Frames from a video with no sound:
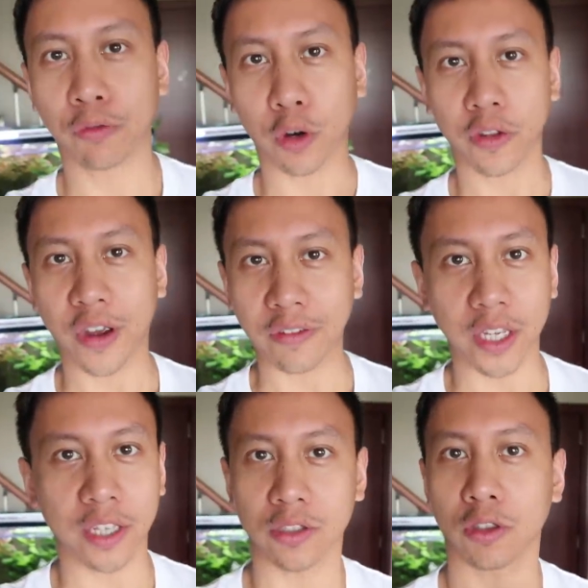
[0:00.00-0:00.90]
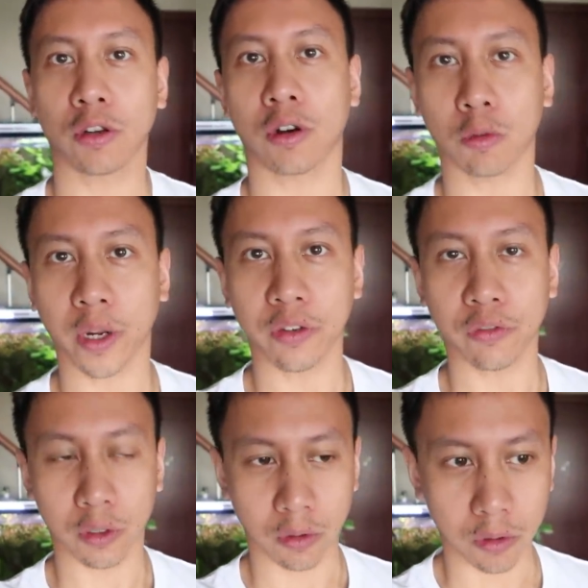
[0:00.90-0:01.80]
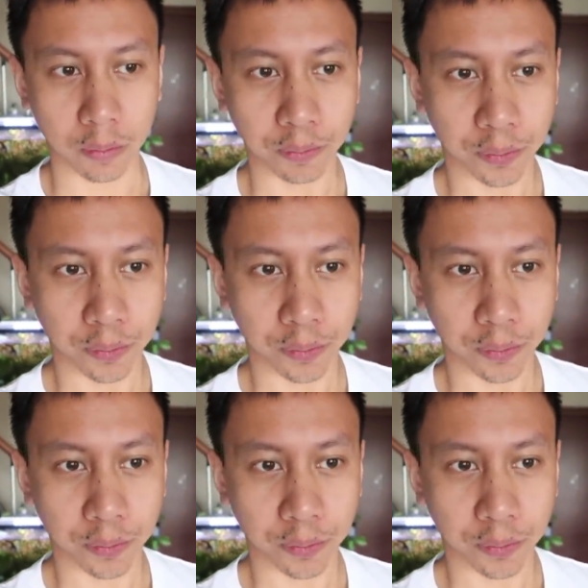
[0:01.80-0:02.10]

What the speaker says: In 45 days, they're already full grown.